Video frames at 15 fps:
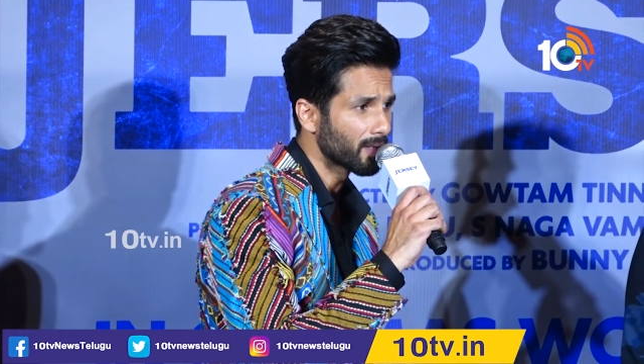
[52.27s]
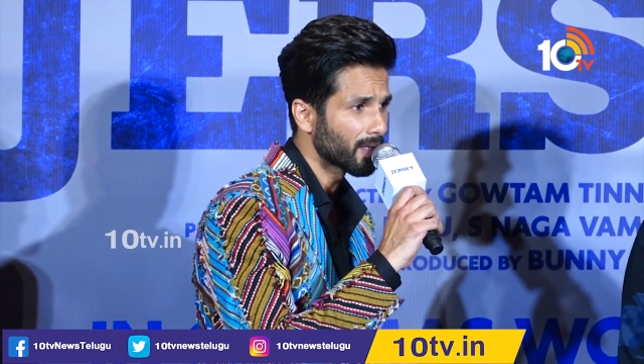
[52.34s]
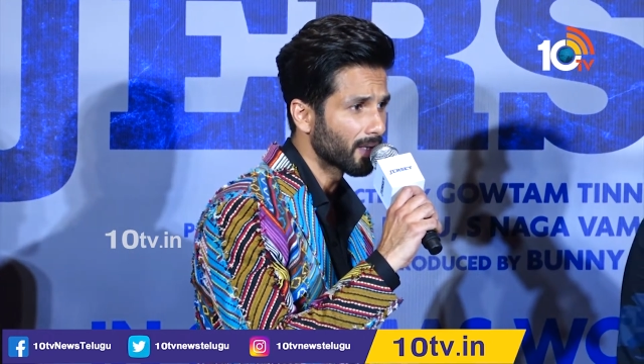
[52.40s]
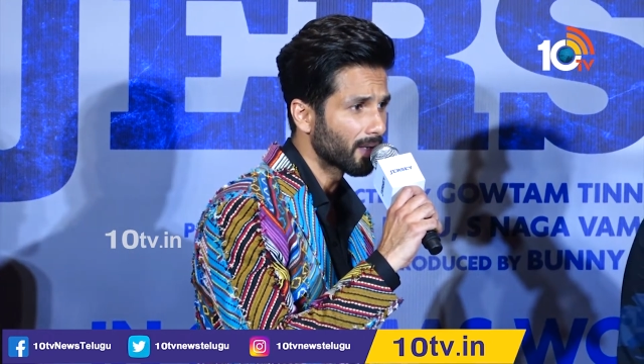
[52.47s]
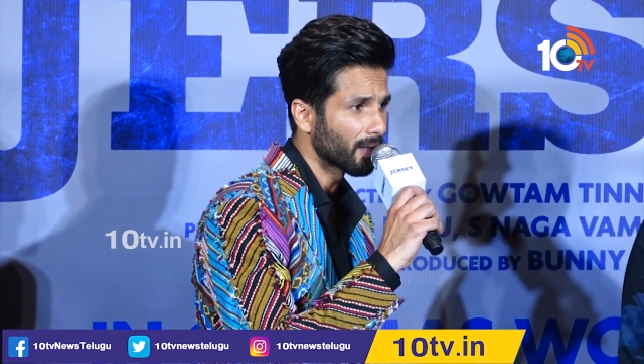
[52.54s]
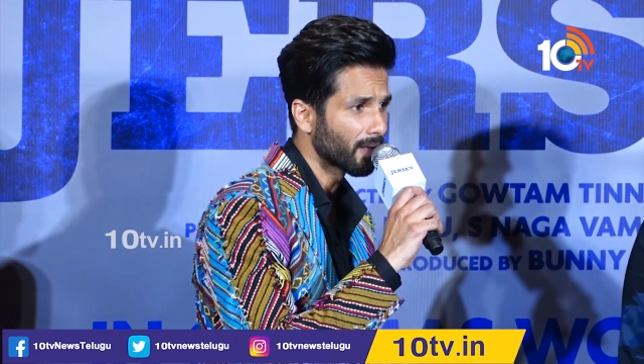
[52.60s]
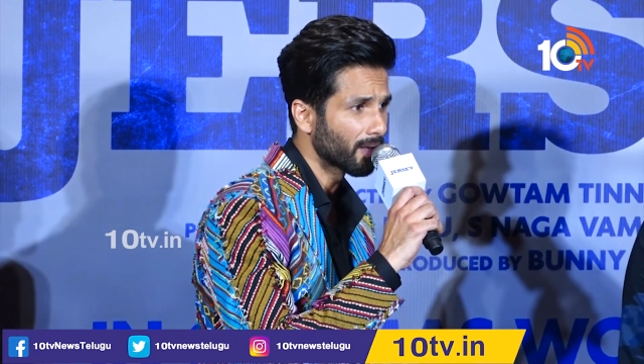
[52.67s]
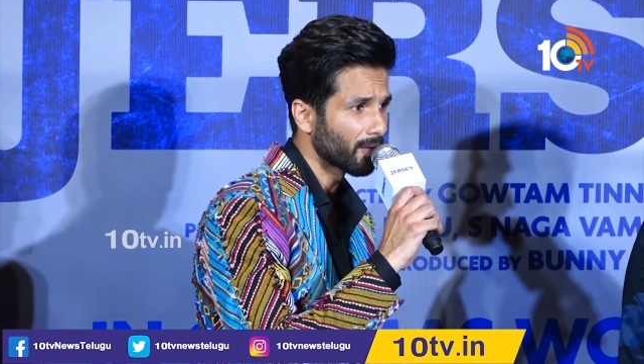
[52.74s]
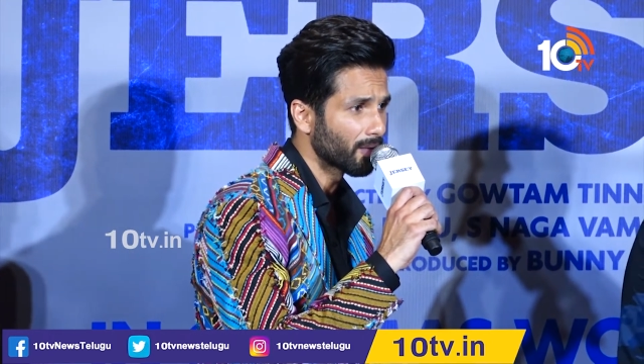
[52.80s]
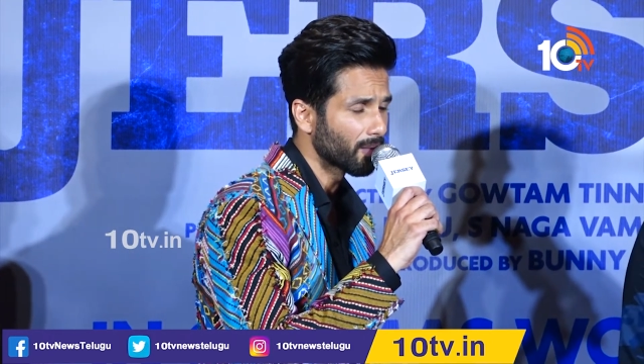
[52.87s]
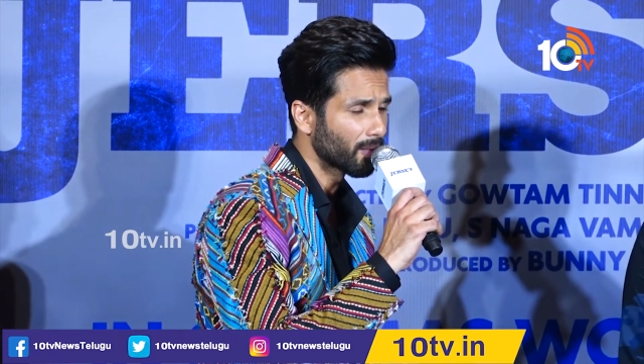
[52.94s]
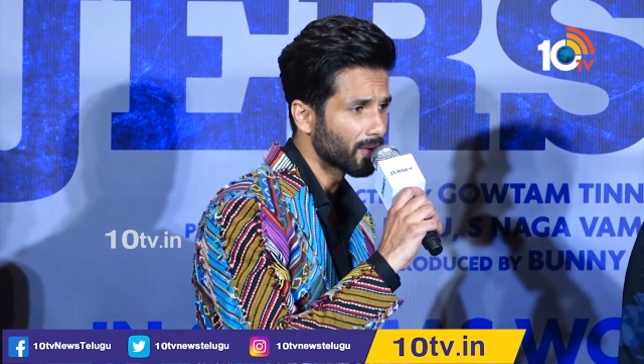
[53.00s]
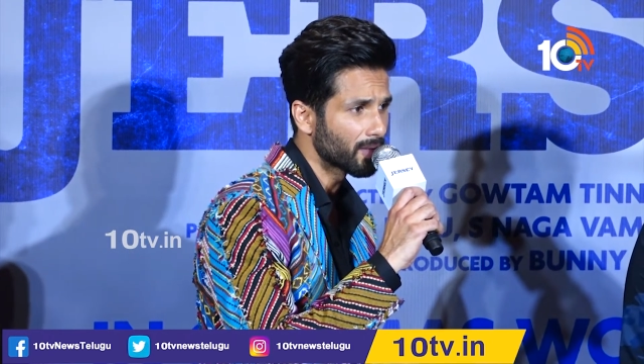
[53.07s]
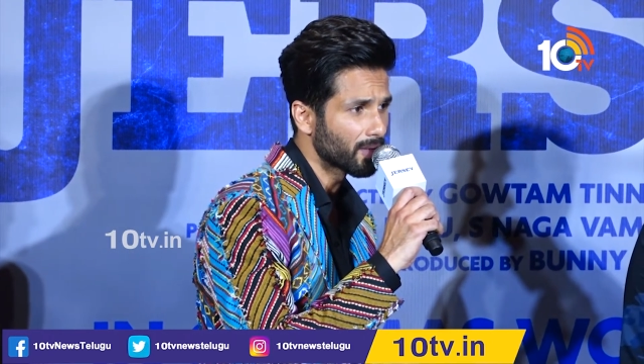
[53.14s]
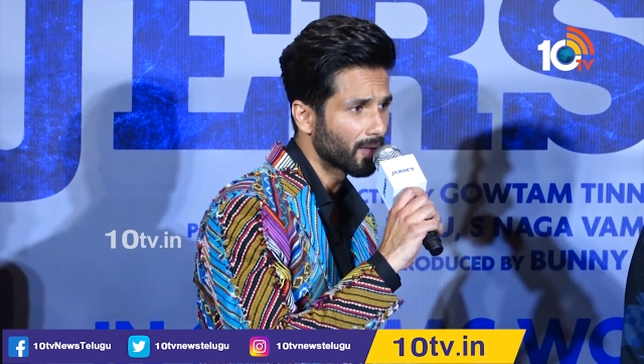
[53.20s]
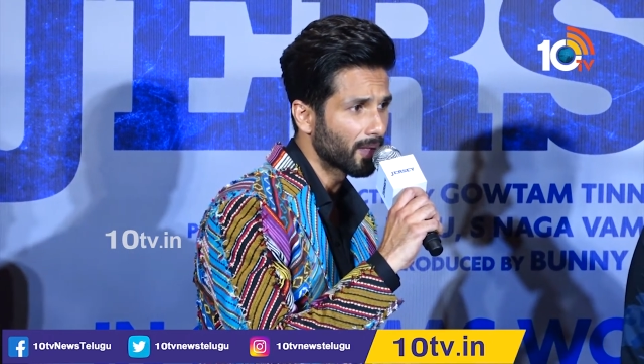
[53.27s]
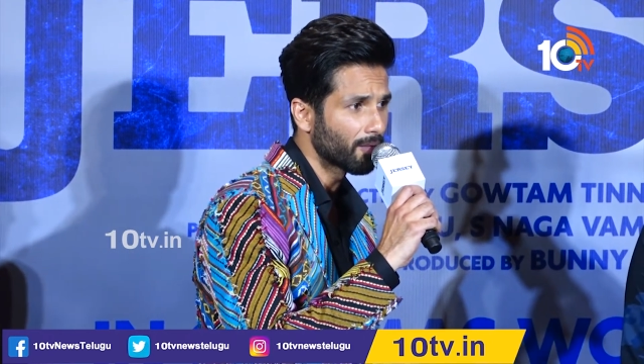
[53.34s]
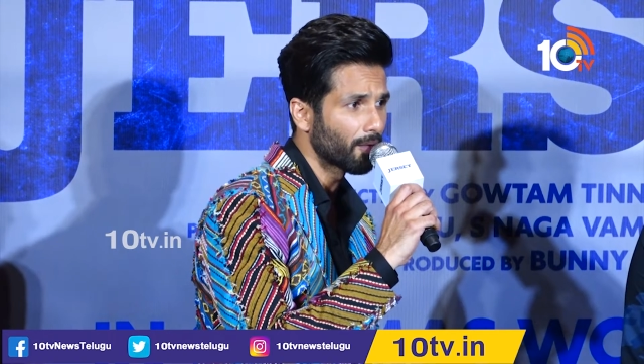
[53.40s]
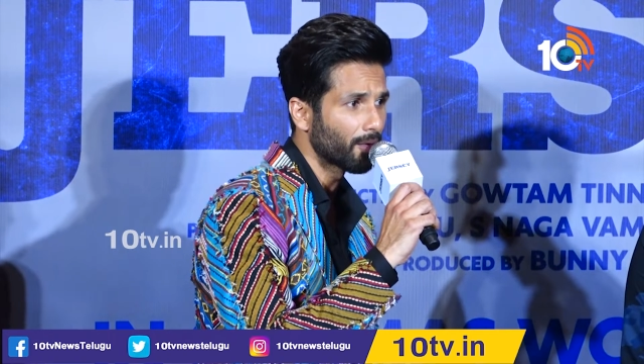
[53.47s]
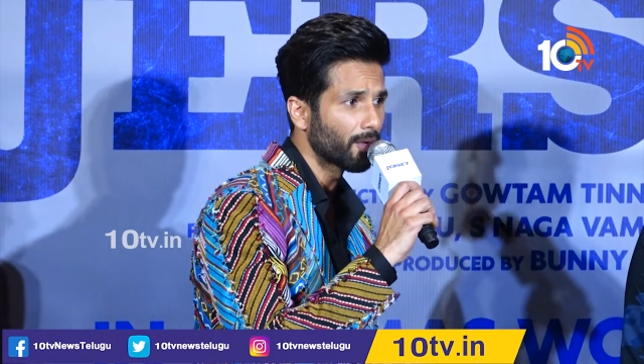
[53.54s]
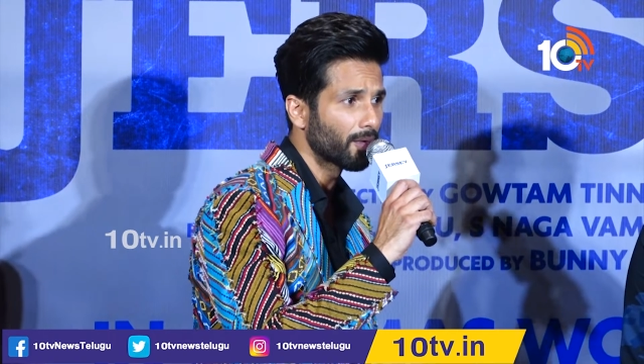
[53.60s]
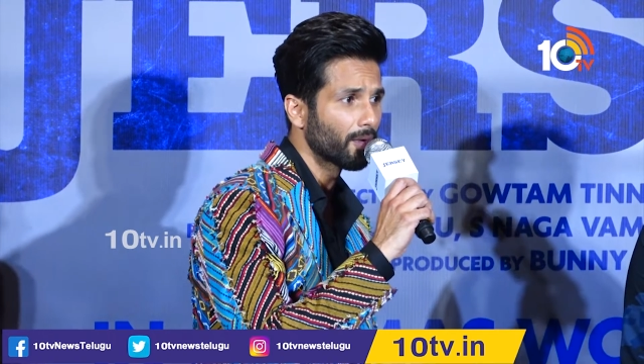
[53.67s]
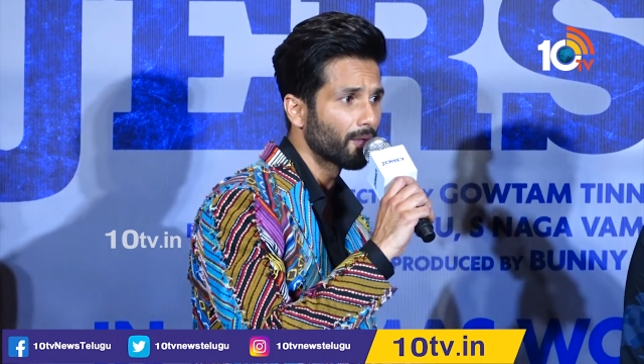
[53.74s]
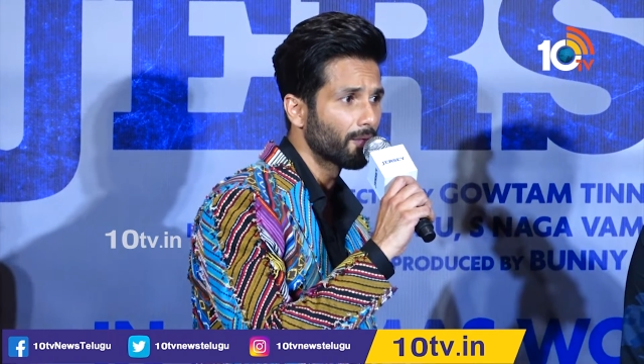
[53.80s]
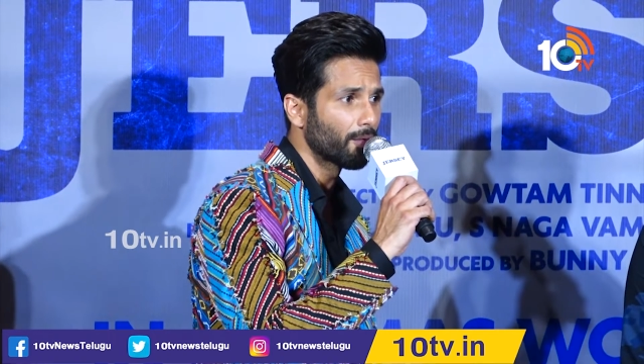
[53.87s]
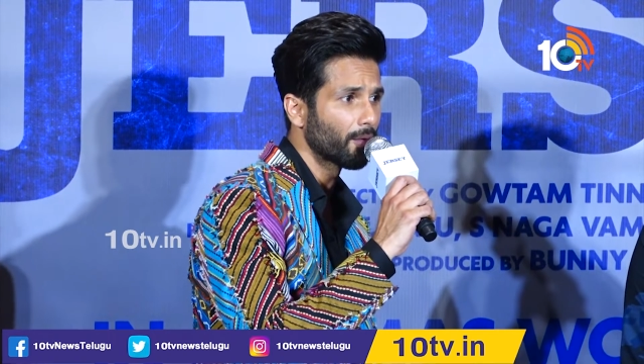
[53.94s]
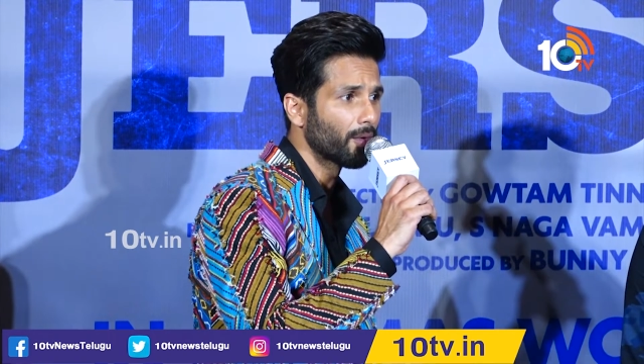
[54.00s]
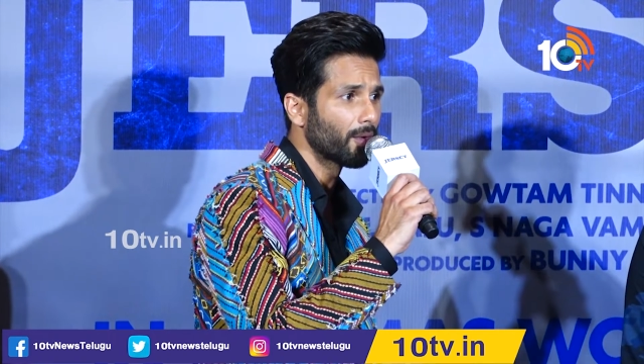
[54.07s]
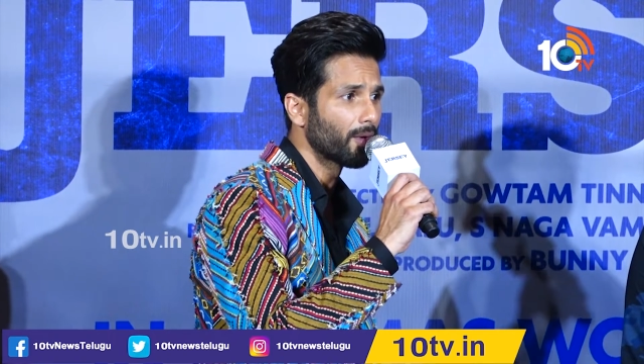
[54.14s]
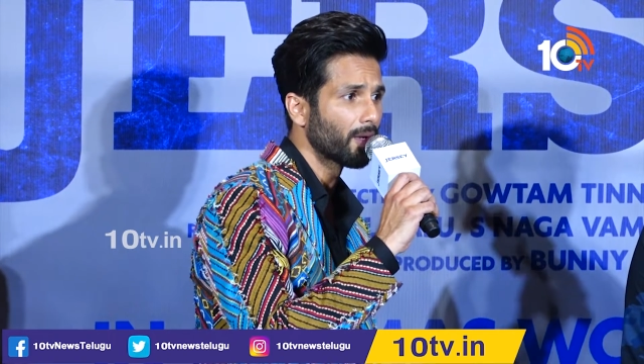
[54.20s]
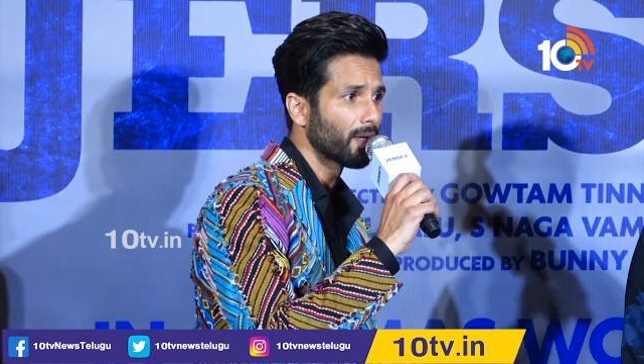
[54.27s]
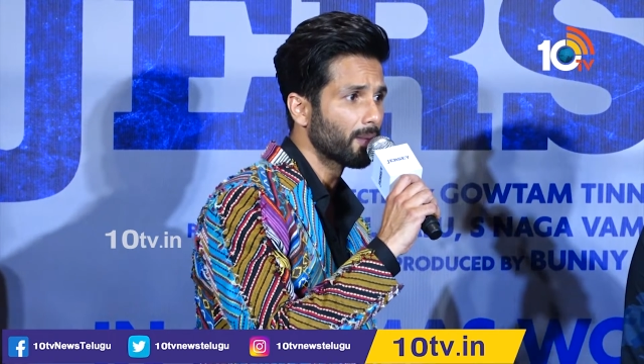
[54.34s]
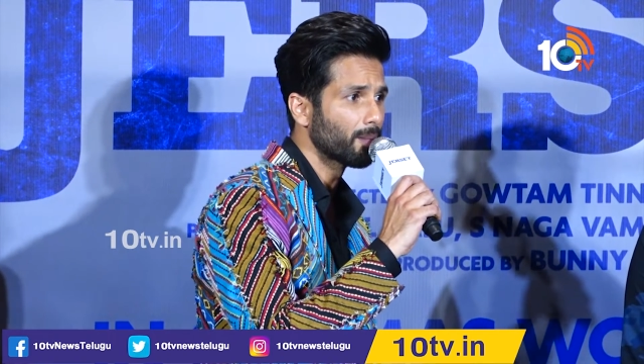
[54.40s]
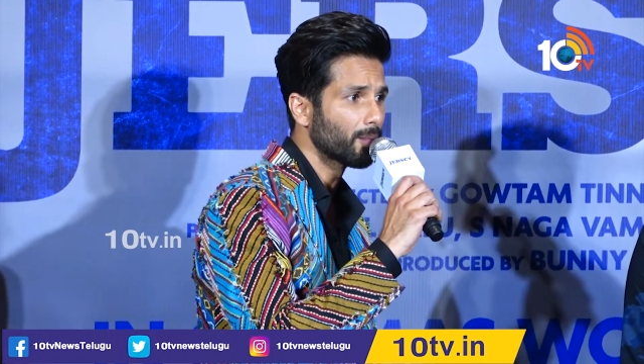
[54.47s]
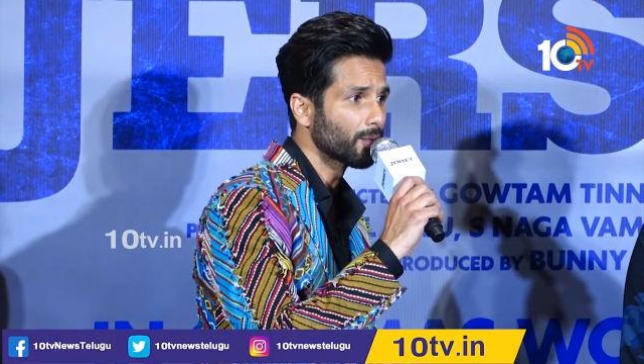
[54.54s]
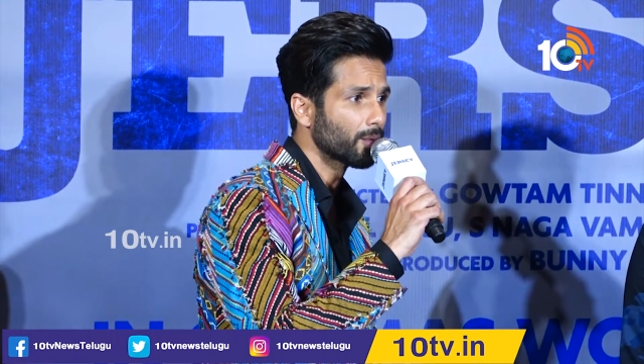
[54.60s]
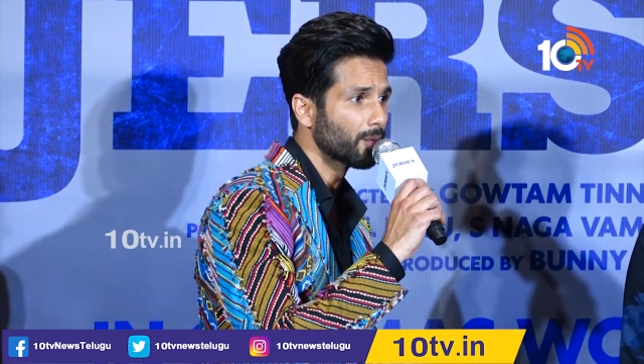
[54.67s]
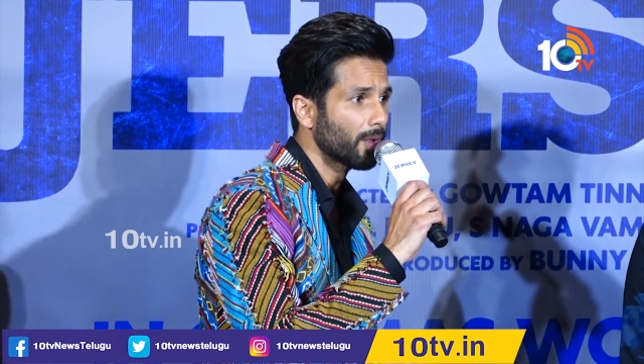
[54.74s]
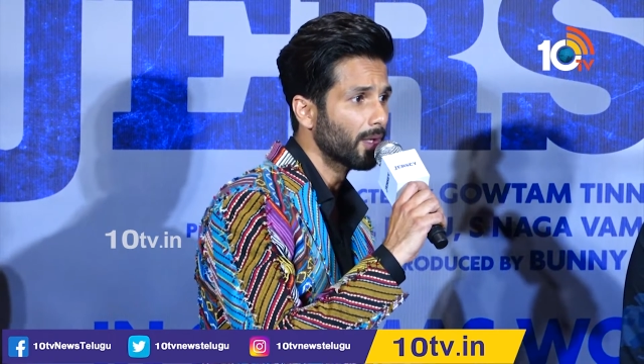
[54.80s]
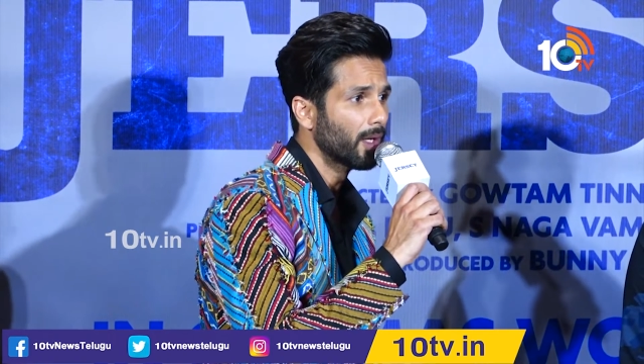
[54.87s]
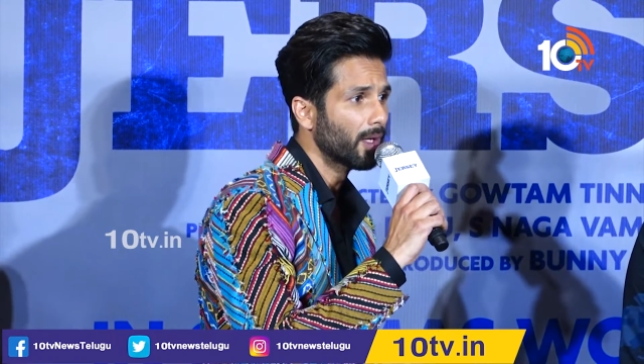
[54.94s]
And you know, it's great for him to,